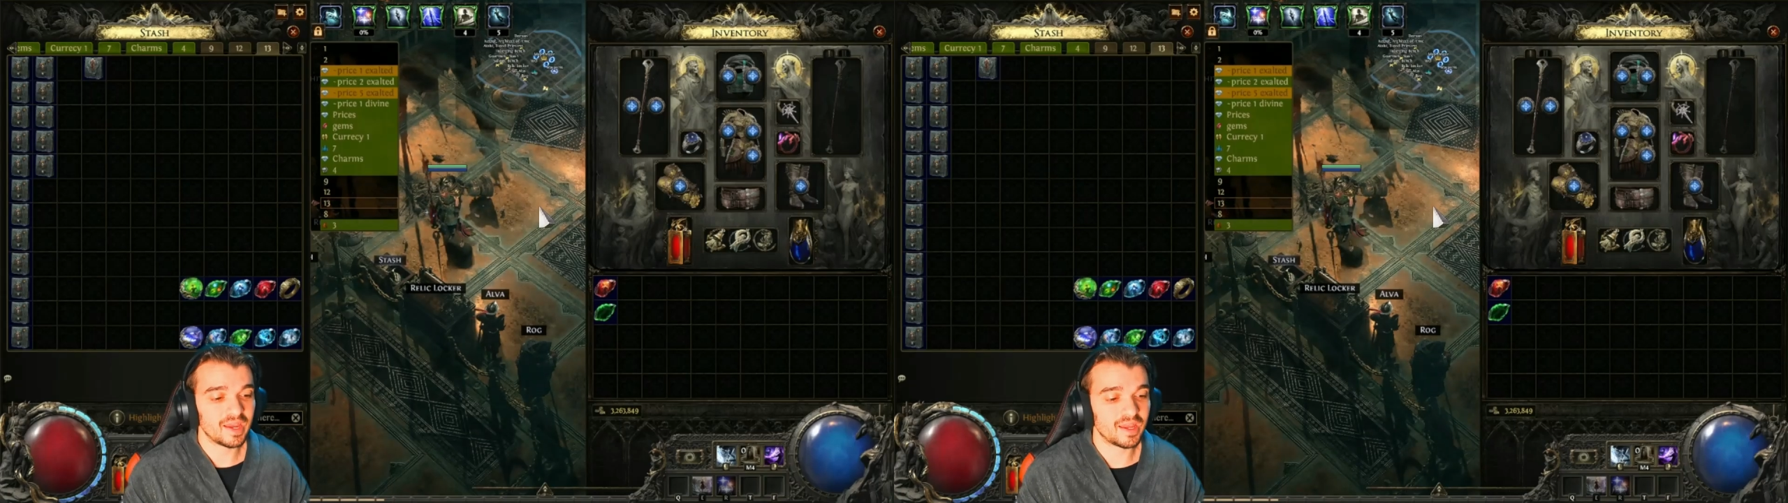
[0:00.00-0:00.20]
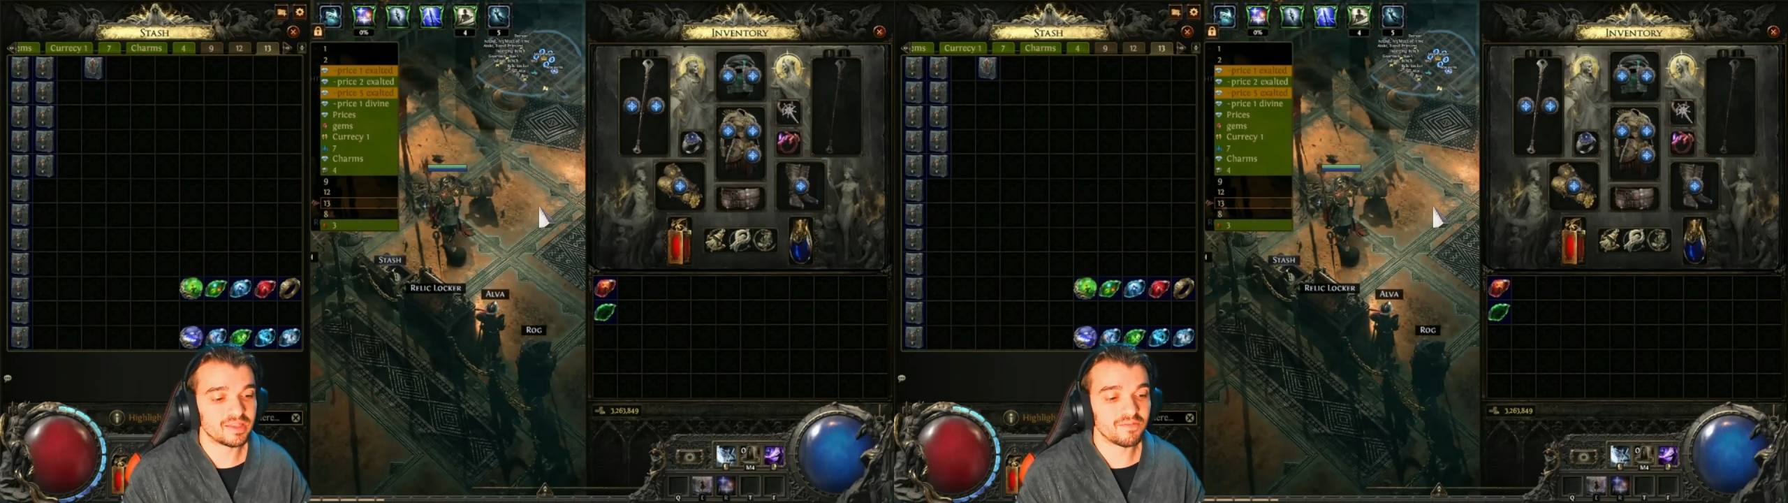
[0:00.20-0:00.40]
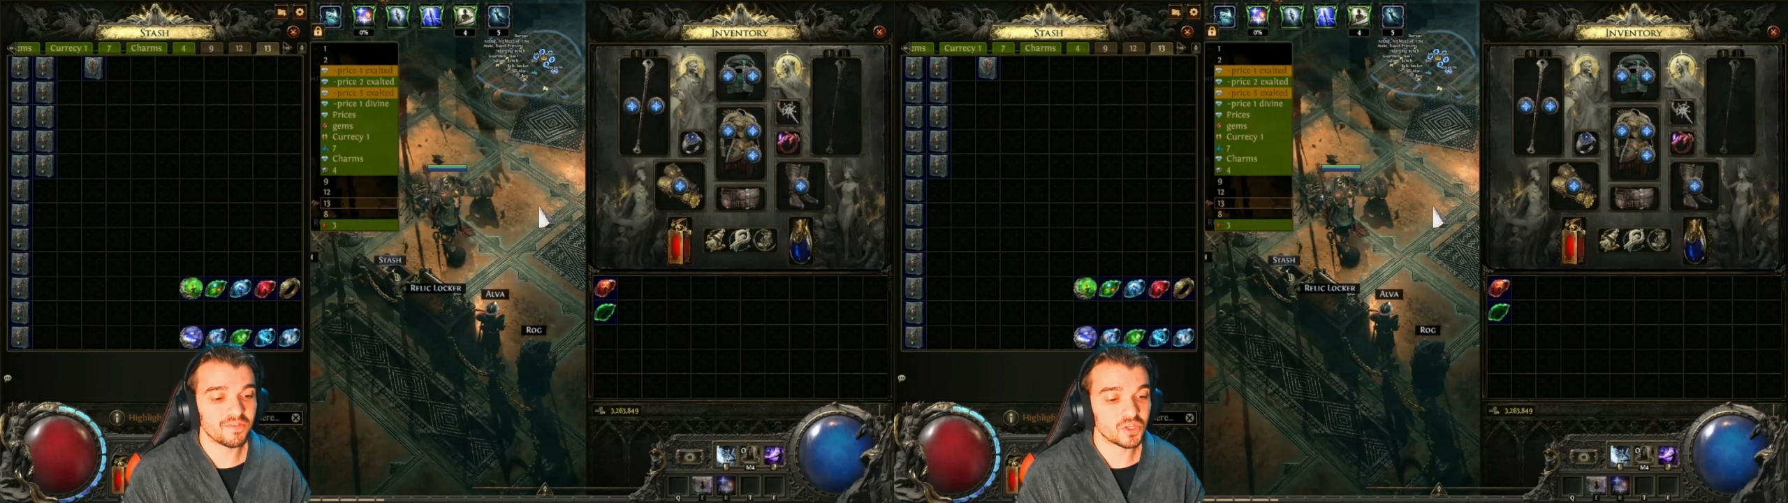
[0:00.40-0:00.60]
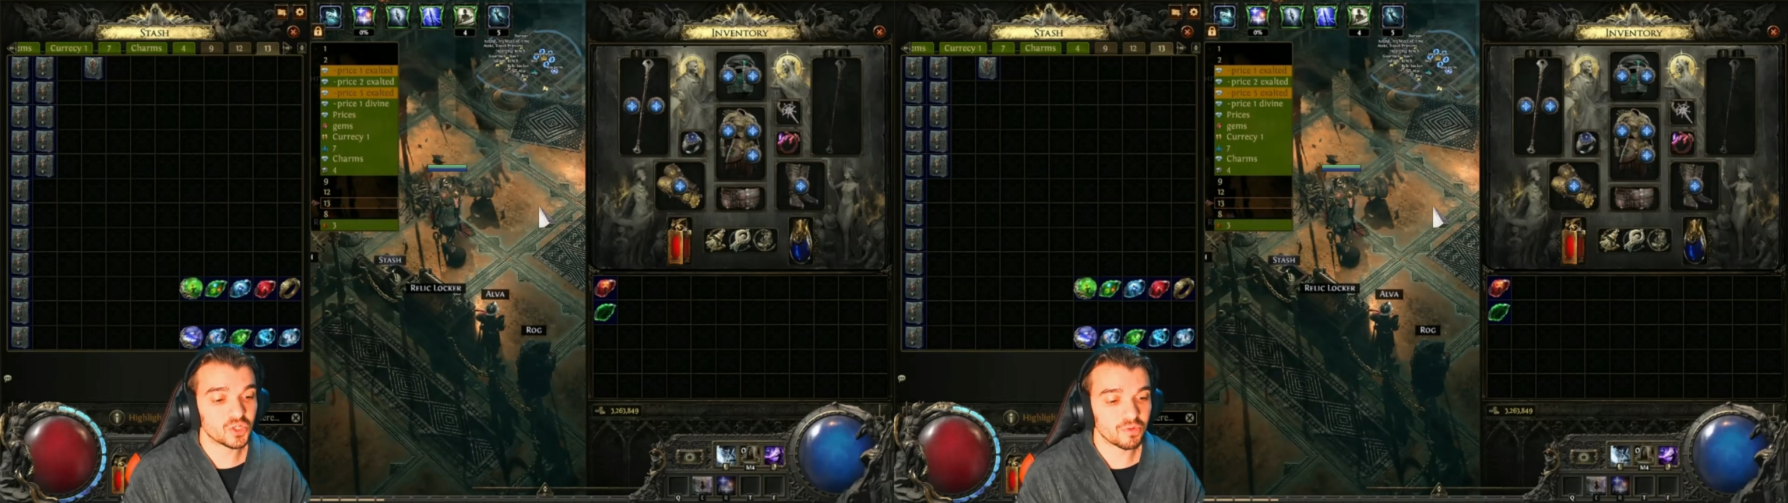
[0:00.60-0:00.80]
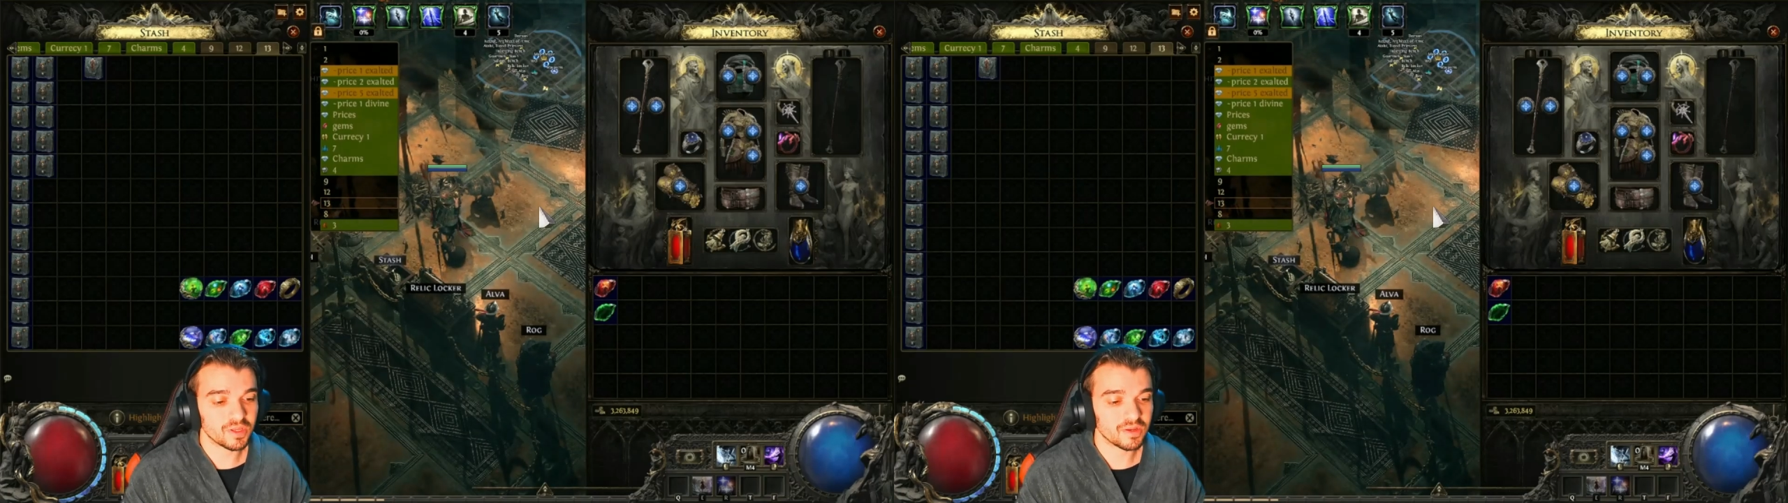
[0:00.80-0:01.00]
and
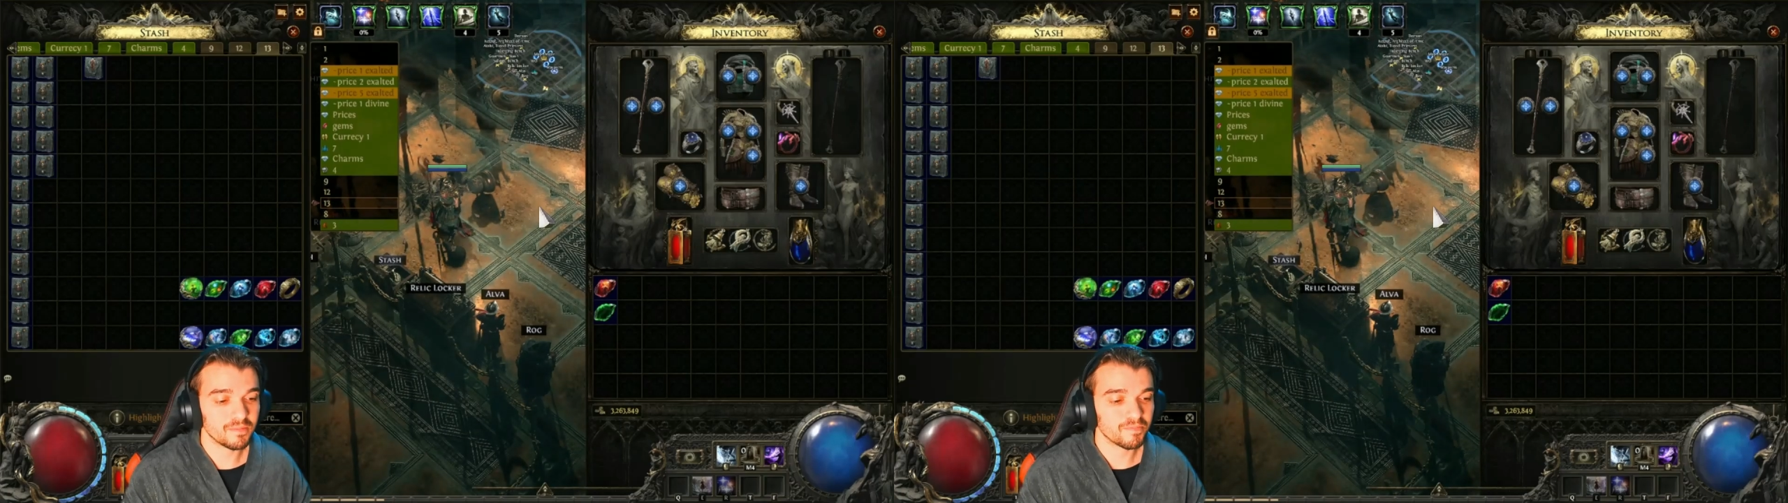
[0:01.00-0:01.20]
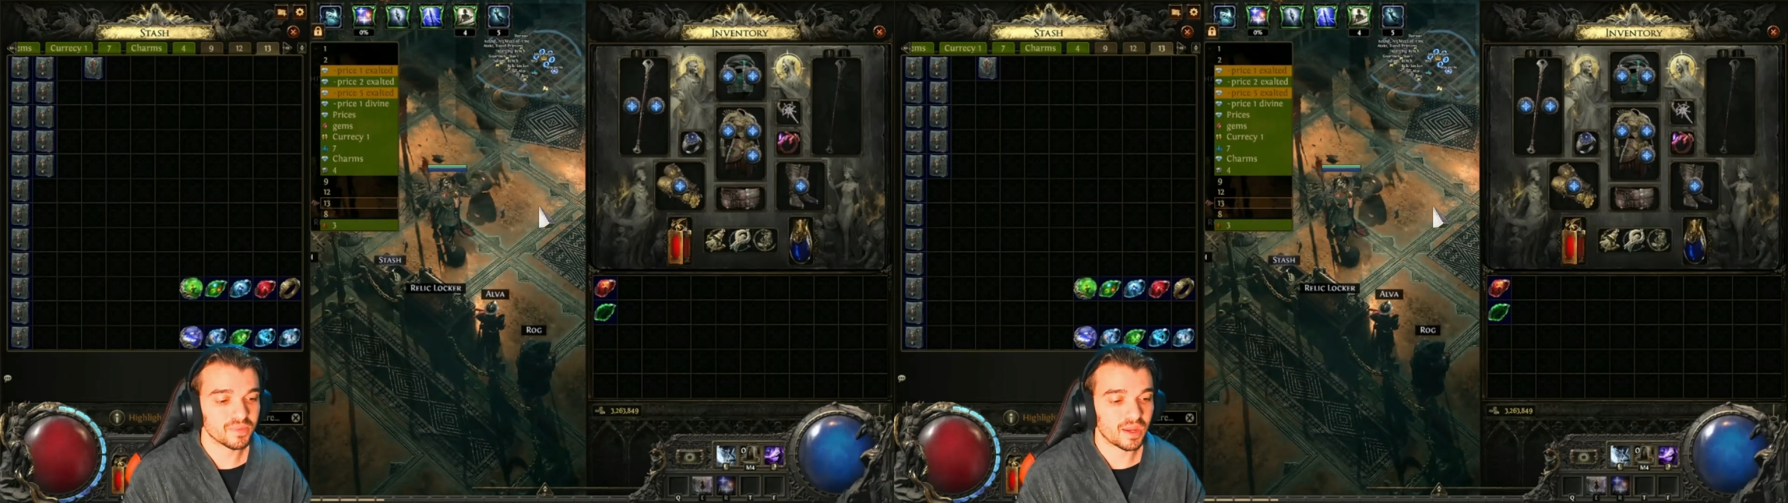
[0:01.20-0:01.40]
eventually